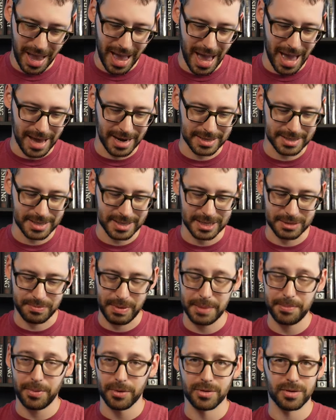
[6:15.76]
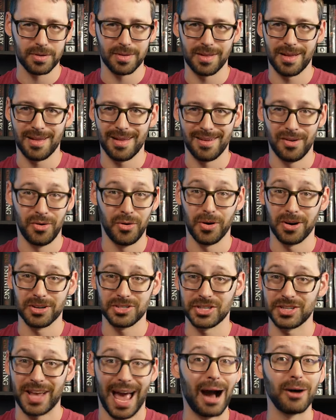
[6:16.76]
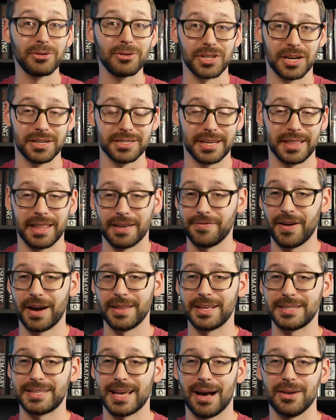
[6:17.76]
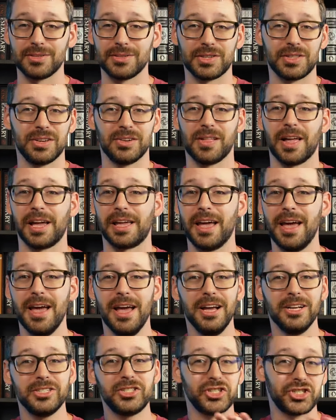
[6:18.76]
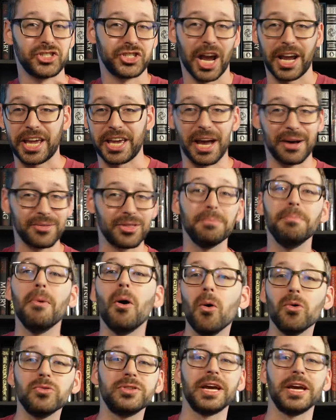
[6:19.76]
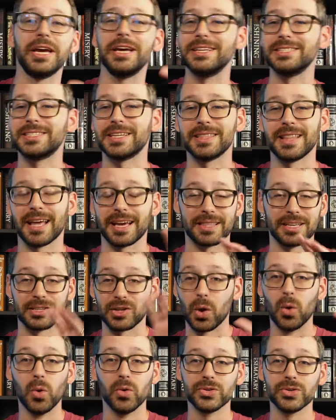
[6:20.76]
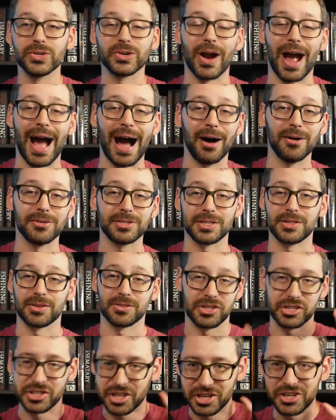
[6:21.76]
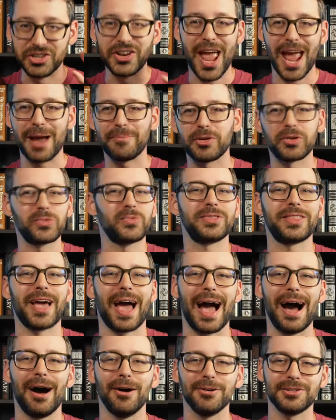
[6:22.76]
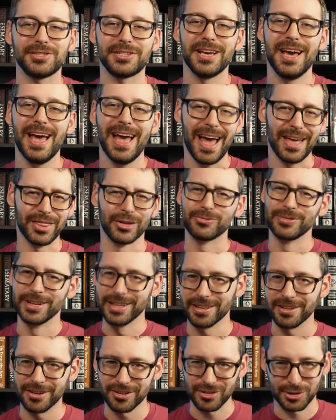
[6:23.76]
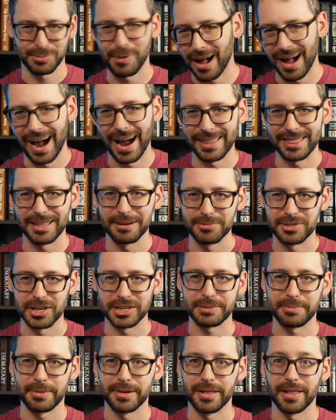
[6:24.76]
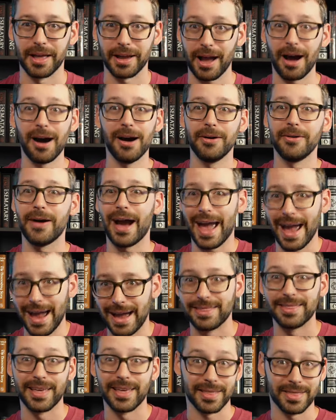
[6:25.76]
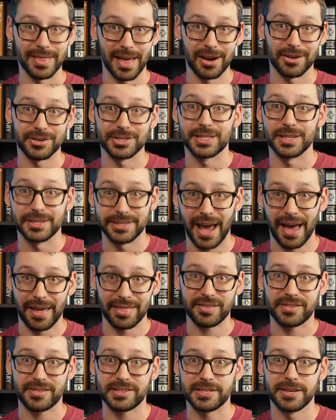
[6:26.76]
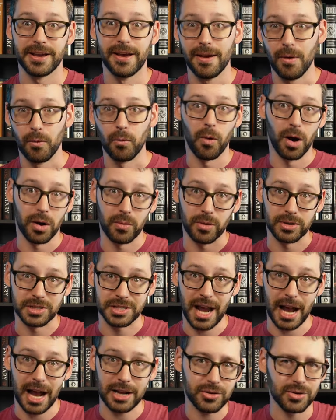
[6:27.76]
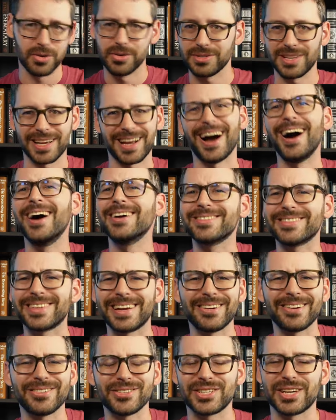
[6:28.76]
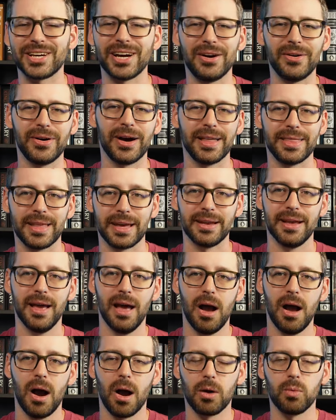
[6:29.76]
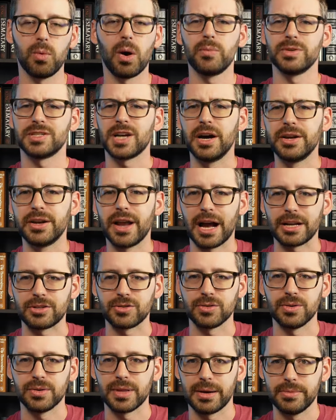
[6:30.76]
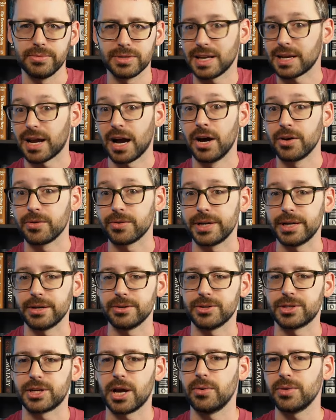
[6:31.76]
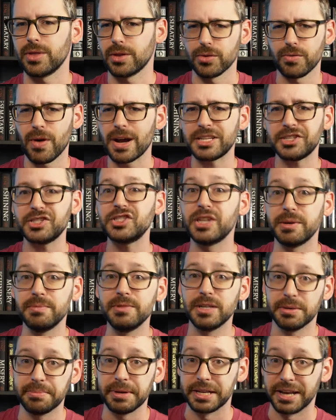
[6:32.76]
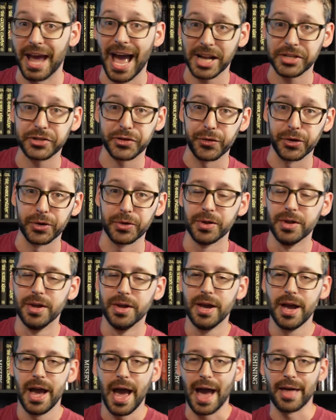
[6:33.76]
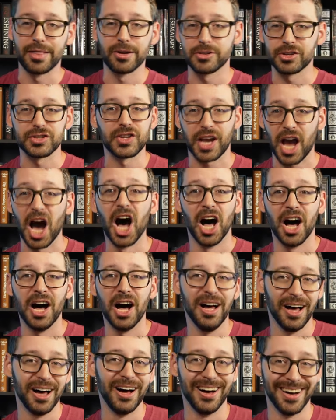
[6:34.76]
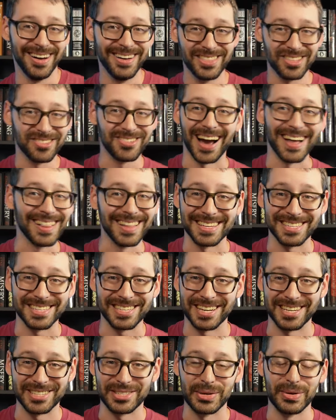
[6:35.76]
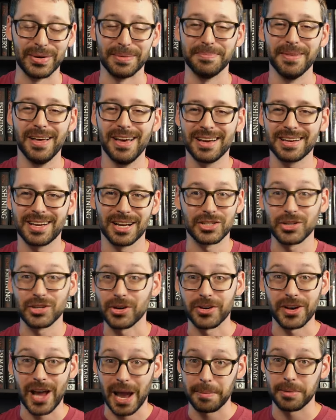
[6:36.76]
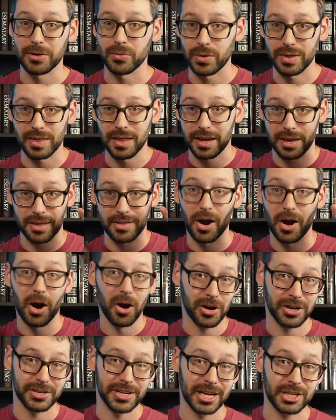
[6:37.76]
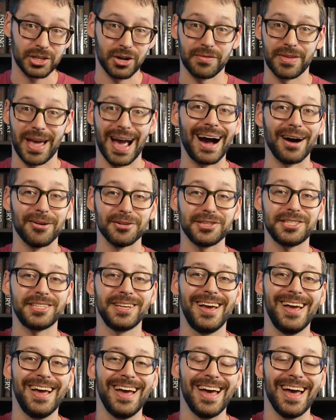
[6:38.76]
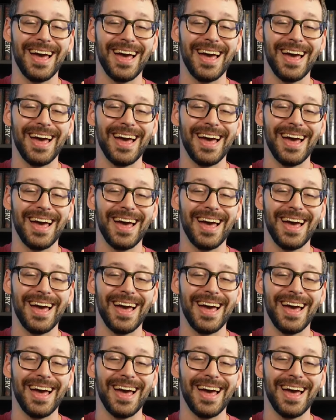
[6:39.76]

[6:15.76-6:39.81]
And it's these people there who are just house hunting. They find this house, and they're, like, just checking out the moldings and, like, this older house. And they're just enamored with the house. And the realtors behind them just mean, like, oh, and then there's the deaths. One was natural. It was, like, 100 years ago. And then, or one was unnatural. That was, like, 100 years ago. And then the rest seemed to be natural. And they're just like, They're not listening to them. Because they're enamored with, like, the architecture of the house.